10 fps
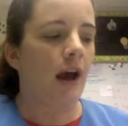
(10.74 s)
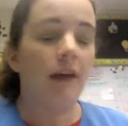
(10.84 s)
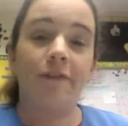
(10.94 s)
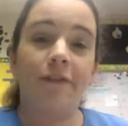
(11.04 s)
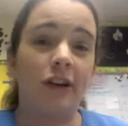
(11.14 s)

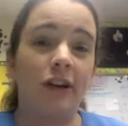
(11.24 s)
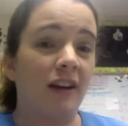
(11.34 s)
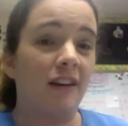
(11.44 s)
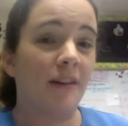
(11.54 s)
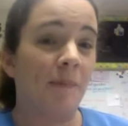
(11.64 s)
and fill
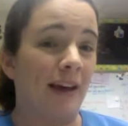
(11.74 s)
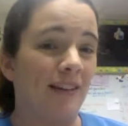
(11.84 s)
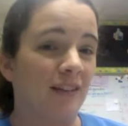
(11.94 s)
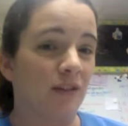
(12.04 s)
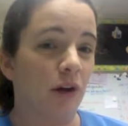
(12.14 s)
in the
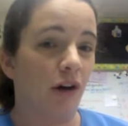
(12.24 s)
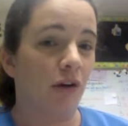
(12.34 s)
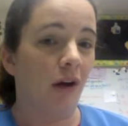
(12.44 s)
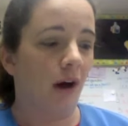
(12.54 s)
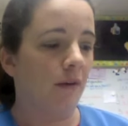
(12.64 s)
blanks as we go
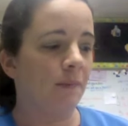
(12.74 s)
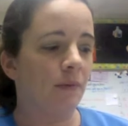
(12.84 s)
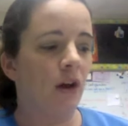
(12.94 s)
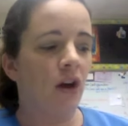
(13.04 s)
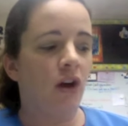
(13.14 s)
along.
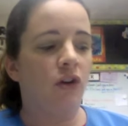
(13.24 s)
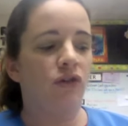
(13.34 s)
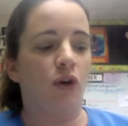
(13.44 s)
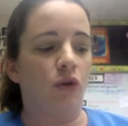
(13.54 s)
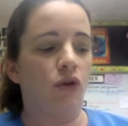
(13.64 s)

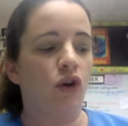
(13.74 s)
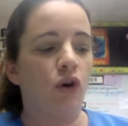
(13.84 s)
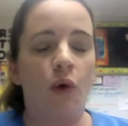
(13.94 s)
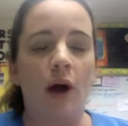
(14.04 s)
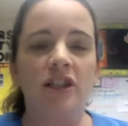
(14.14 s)
So the
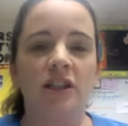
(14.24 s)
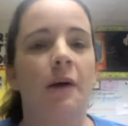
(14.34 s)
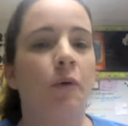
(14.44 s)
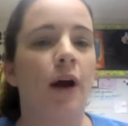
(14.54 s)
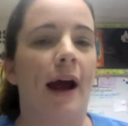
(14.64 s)
question
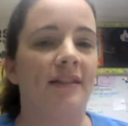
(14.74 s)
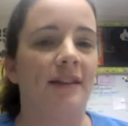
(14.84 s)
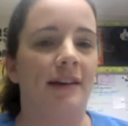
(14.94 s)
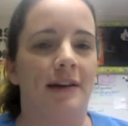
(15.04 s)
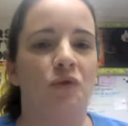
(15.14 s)
that we're
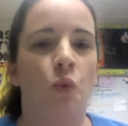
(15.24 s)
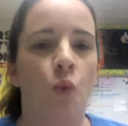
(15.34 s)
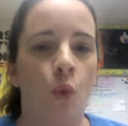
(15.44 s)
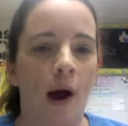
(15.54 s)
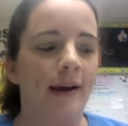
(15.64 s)
asking is
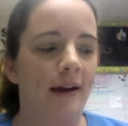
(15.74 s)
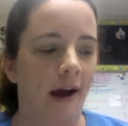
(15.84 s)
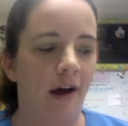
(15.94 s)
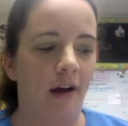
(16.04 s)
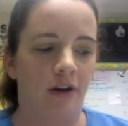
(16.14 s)
what
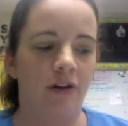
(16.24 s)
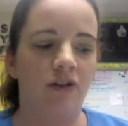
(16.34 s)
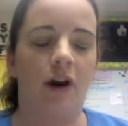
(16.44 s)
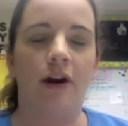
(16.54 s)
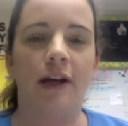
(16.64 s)

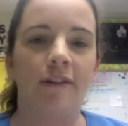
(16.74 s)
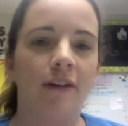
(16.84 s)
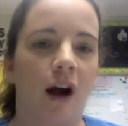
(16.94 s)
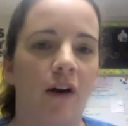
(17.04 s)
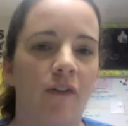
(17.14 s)
colors are
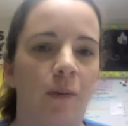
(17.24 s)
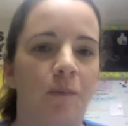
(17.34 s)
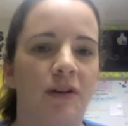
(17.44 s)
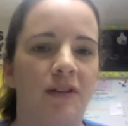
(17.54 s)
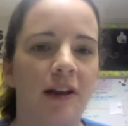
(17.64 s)
given off when
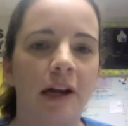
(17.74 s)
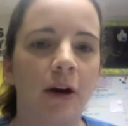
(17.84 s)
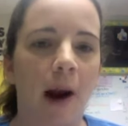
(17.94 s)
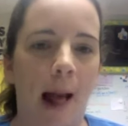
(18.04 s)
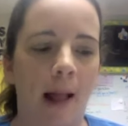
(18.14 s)

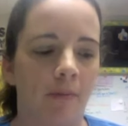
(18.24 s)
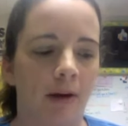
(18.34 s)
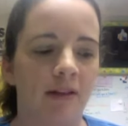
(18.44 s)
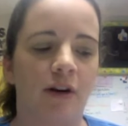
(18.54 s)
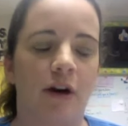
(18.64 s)
particular
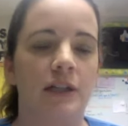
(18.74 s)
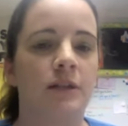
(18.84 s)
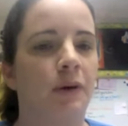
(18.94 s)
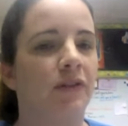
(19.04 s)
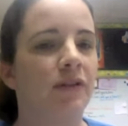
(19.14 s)
elements are
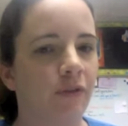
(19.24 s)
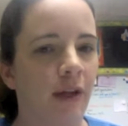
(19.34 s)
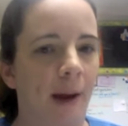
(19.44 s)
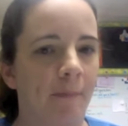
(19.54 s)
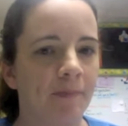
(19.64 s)
exposed to
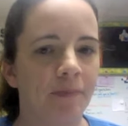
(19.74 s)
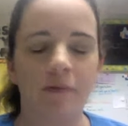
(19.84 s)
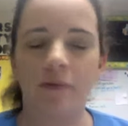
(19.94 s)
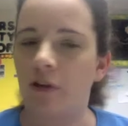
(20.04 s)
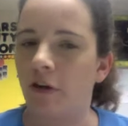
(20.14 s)
flame?
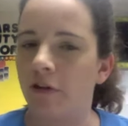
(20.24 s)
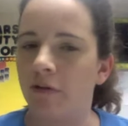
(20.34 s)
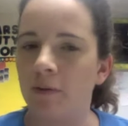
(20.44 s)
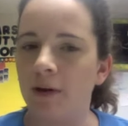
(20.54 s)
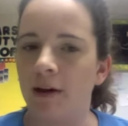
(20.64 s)
So I'll
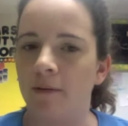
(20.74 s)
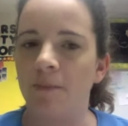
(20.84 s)
repeat it.